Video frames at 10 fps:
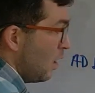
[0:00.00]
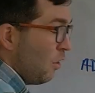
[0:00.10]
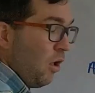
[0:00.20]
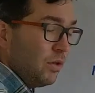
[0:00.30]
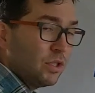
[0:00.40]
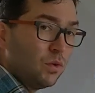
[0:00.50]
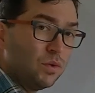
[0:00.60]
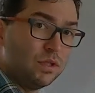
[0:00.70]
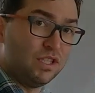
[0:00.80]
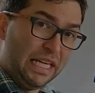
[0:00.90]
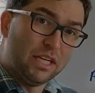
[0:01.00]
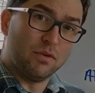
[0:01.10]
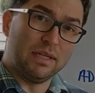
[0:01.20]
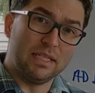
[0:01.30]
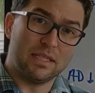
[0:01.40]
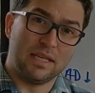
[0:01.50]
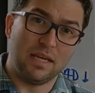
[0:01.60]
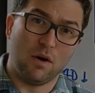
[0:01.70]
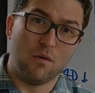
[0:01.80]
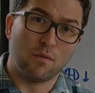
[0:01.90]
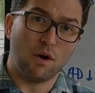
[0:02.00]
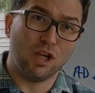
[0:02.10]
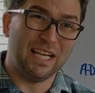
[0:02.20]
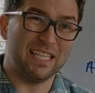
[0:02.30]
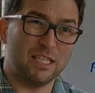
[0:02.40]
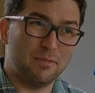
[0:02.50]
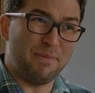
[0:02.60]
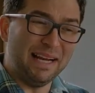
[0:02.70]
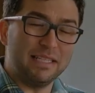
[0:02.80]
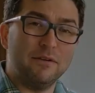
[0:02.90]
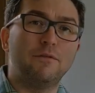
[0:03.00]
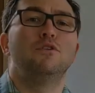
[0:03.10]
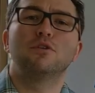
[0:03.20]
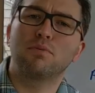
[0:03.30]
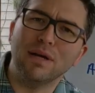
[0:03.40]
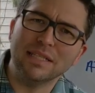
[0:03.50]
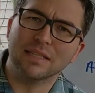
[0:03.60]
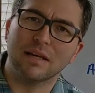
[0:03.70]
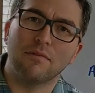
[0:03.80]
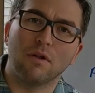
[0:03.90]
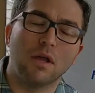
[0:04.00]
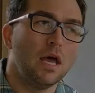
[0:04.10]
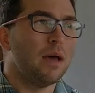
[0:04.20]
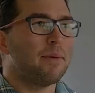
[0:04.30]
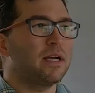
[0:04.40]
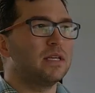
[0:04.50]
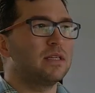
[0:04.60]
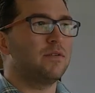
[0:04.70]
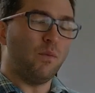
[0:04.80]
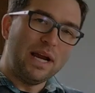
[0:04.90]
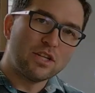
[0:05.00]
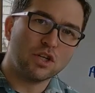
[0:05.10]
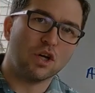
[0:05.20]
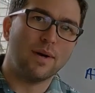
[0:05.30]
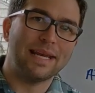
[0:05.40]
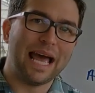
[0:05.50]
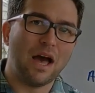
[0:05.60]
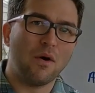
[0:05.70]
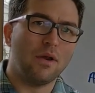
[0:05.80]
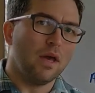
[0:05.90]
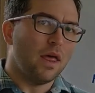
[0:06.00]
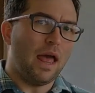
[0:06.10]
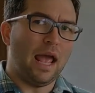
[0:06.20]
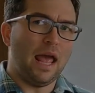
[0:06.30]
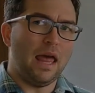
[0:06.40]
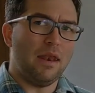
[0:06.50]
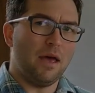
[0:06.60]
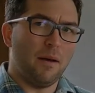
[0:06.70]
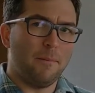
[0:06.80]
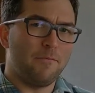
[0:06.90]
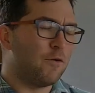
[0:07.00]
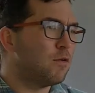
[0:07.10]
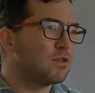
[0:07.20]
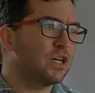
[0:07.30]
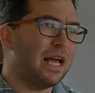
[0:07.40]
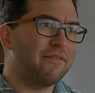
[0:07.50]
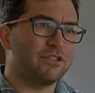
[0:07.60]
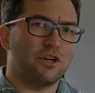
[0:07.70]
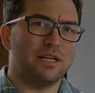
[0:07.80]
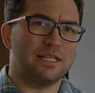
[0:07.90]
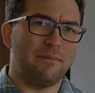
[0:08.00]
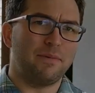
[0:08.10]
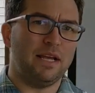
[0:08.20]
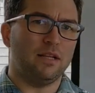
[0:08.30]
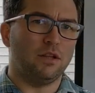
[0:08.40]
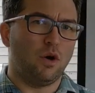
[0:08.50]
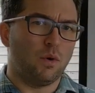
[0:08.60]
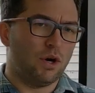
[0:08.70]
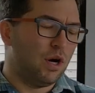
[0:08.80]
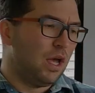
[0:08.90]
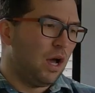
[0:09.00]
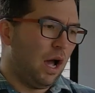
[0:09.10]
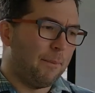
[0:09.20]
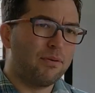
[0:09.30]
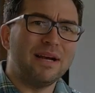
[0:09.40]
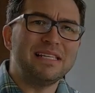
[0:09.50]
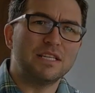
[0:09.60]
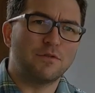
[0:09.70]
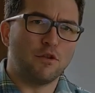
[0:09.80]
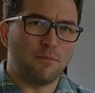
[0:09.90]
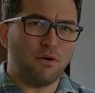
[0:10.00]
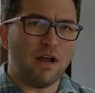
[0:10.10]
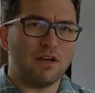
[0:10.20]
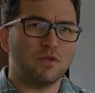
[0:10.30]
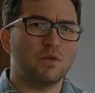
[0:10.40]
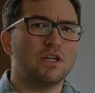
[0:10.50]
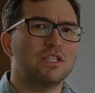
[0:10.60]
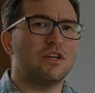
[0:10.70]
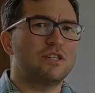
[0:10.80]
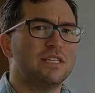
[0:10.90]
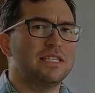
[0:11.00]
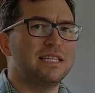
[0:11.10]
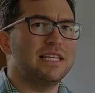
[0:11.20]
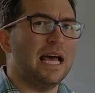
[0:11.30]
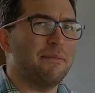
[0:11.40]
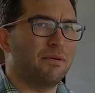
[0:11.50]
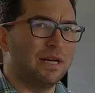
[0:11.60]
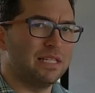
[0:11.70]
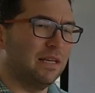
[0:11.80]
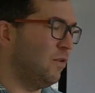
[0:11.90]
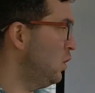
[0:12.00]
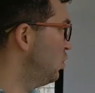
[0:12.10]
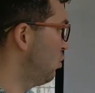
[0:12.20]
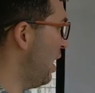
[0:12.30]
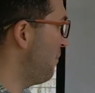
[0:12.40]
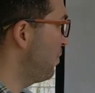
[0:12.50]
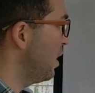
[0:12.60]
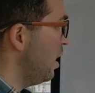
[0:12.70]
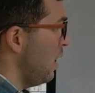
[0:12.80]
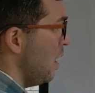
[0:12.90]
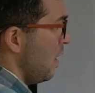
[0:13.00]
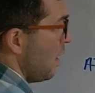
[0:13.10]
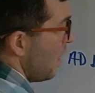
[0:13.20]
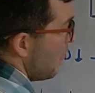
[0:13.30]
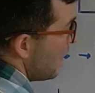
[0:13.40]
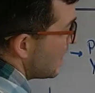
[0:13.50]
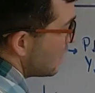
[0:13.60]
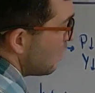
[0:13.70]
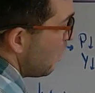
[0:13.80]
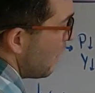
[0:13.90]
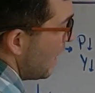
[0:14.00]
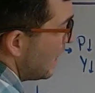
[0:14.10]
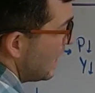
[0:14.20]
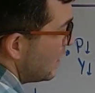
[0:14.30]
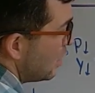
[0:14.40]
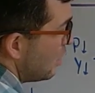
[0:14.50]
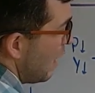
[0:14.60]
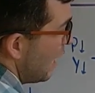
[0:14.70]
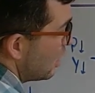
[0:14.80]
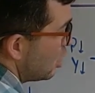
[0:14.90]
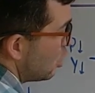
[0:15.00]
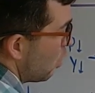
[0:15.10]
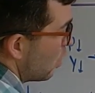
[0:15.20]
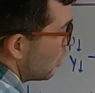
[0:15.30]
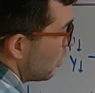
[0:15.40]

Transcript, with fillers: It'll also decrease the overall expected future price level because if wages are going down, and uh, firms are going to have to start accepting lower uh, prices for their products, we're going to start to see that price level drop. This will then lead to that short